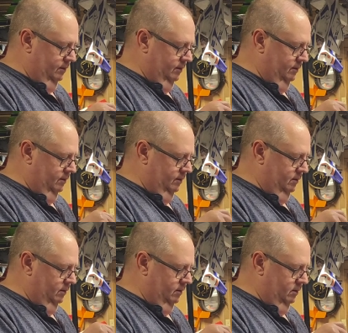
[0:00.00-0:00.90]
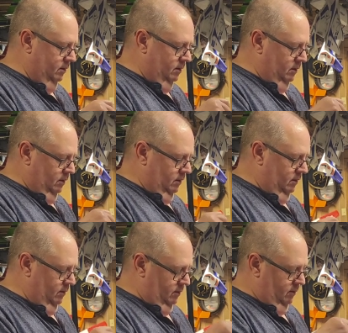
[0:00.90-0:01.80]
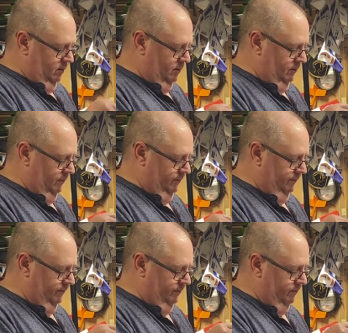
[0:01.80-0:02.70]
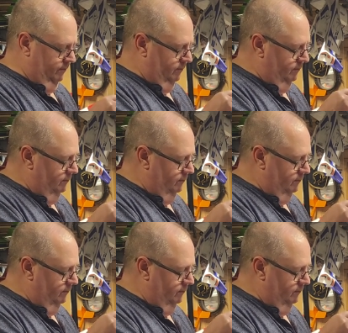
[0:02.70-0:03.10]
Nobody speaks.